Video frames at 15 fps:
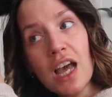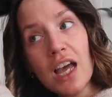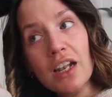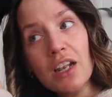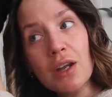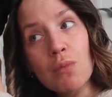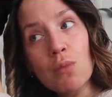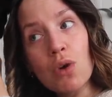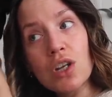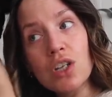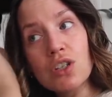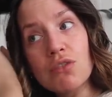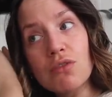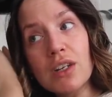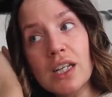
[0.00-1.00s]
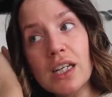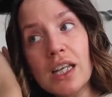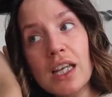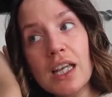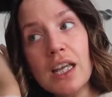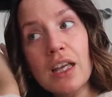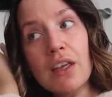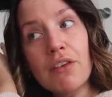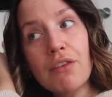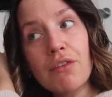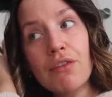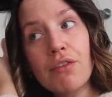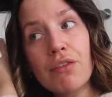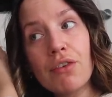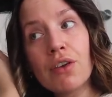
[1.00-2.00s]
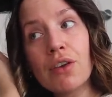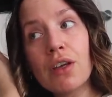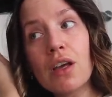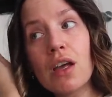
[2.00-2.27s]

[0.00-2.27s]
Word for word: And I'm wondering if